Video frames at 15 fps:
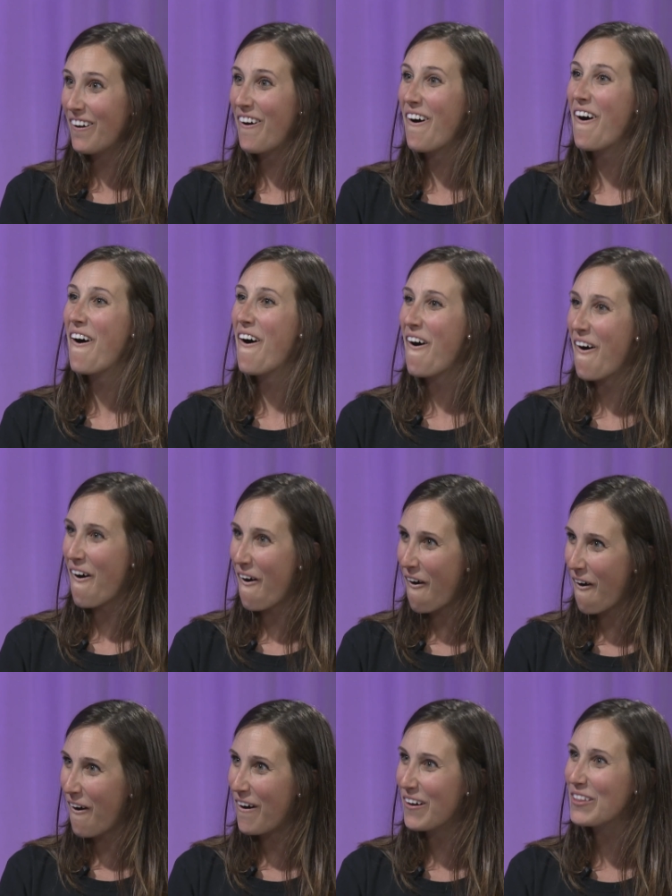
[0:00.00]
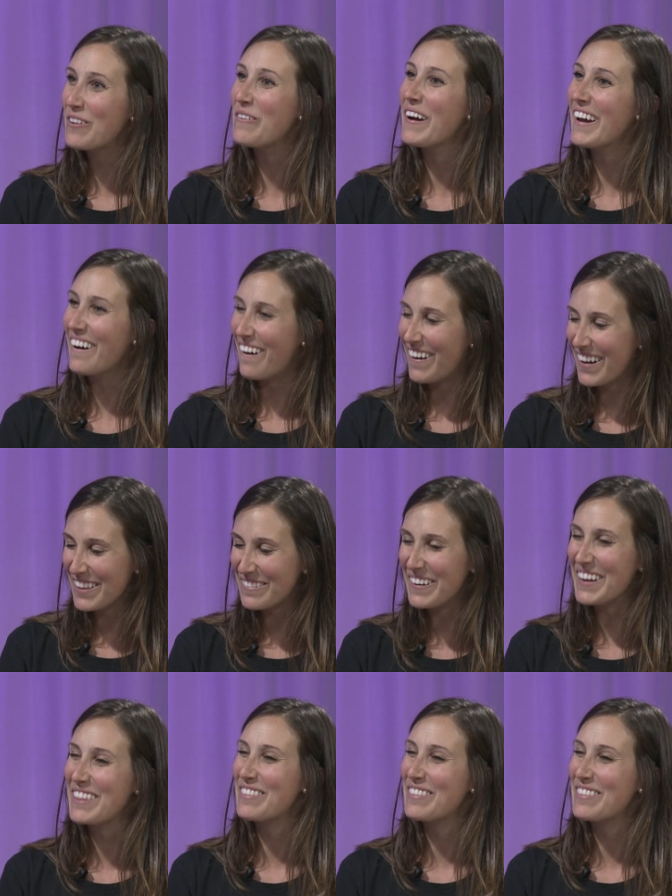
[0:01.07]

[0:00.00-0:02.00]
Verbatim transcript: with your cups? all the way all the way